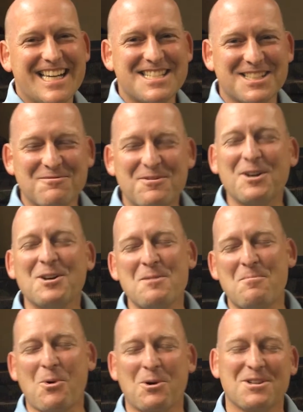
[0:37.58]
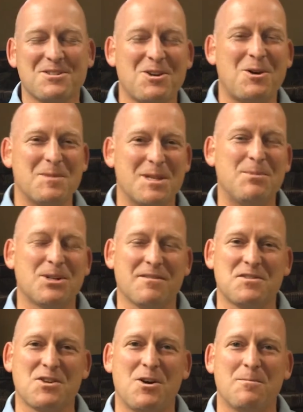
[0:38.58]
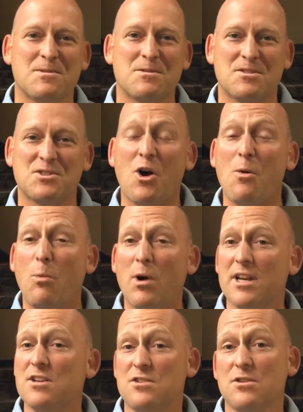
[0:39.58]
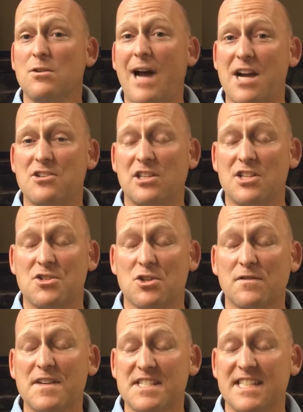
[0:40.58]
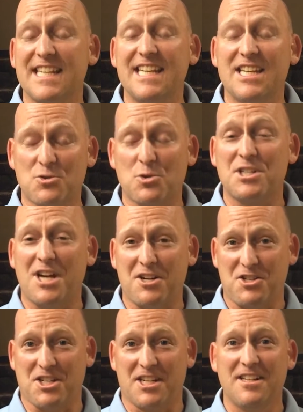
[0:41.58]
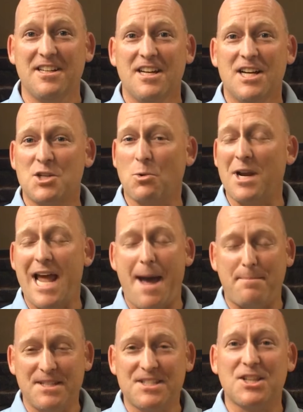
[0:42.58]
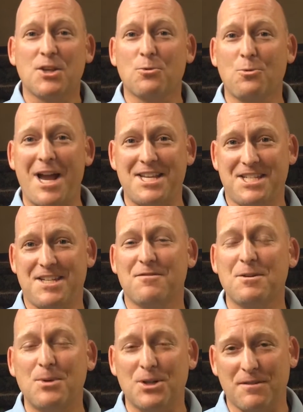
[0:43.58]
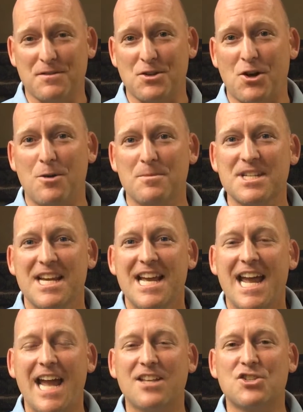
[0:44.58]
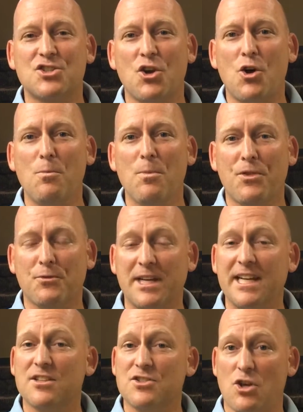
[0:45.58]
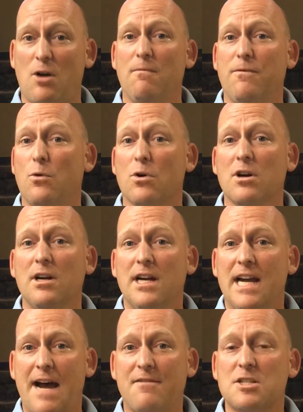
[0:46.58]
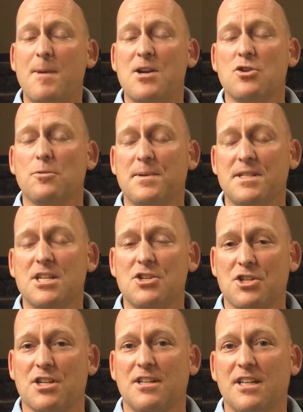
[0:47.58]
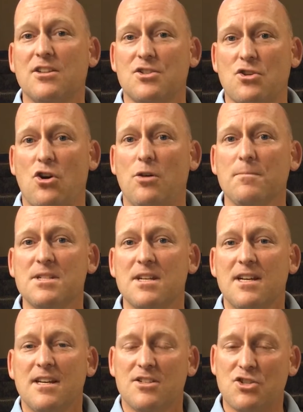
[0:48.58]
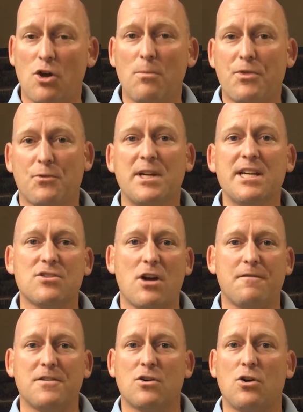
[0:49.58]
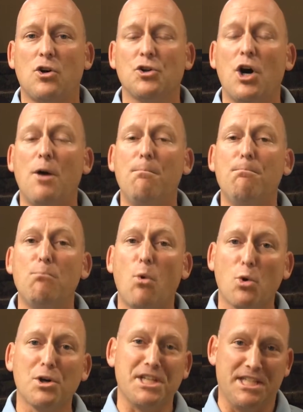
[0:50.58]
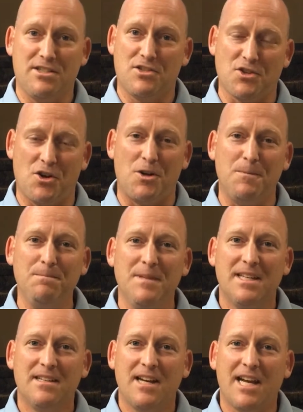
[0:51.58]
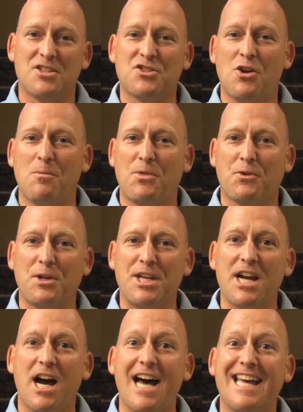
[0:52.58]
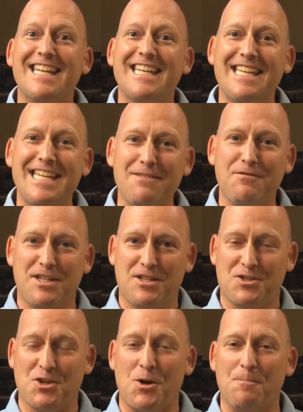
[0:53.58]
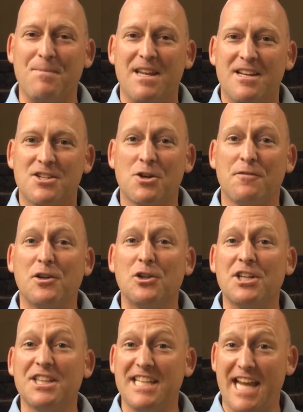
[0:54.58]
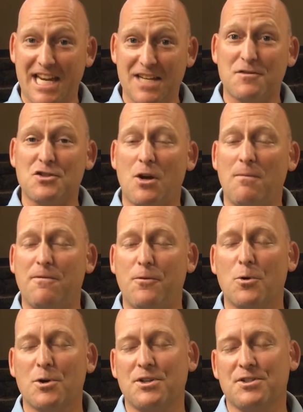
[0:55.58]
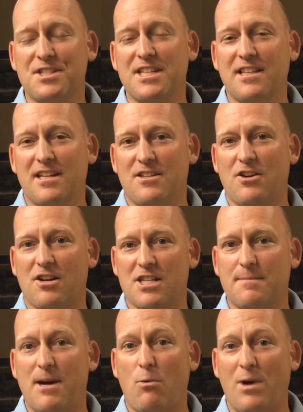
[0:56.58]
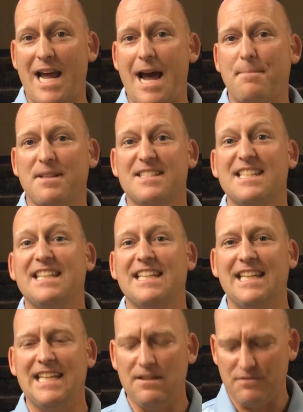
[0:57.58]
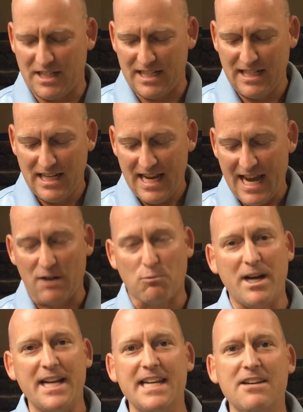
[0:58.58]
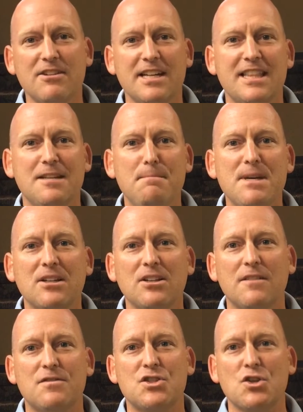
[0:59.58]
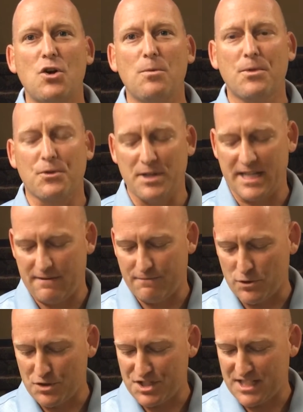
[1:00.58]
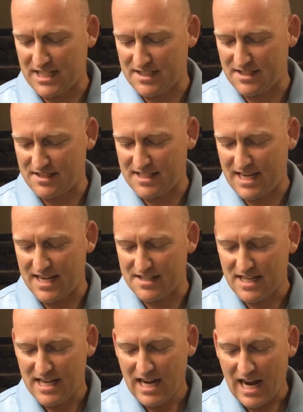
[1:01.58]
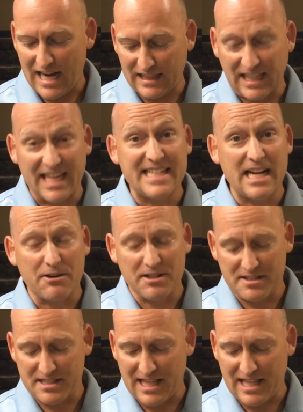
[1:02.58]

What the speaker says: is a very important psalm in the book of Psalms. Psalm 1 and 2 actually serve as an introduction to what happens in the rest of the book of Psalms. And Psalm 3 and Psalm 4 have a special position in the Psalms. Psalm 3 is often called a morning psalm, and Psalm 3 an evening psalm. So if you look at the end of Psalm 4, you'll see that it talks about what happens in the evening. And right here in the middle of Psalm 3 at verse 6, it says, I lay down and